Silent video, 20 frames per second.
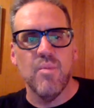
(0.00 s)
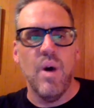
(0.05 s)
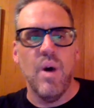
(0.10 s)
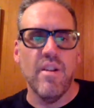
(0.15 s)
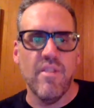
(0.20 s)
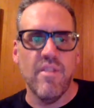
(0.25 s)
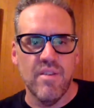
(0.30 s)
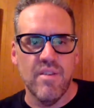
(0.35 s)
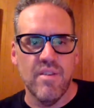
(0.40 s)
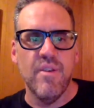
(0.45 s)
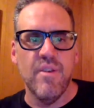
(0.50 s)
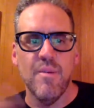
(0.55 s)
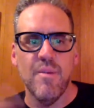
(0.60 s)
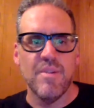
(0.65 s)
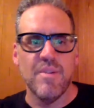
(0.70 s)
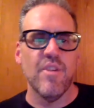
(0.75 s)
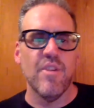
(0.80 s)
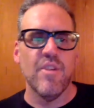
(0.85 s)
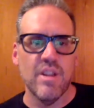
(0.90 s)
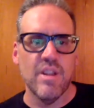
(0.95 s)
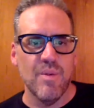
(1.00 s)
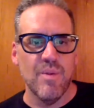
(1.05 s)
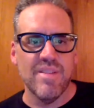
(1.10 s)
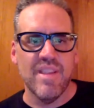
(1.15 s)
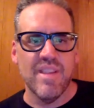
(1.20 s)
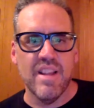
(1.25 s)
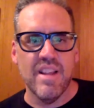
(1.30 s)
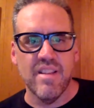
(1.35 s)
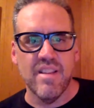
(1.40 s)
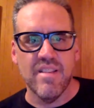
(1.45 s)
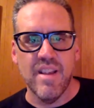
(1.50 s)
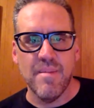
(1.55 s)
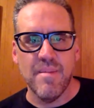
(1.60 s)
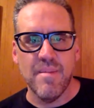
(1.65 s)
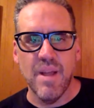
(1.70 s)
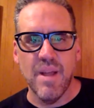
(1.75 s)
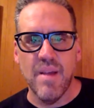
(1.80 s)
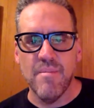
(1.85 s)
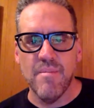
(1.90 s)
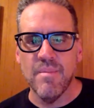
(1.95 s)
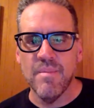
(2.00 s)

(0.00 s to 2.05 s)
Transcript: watch the film, and drink the whiskey at the same time.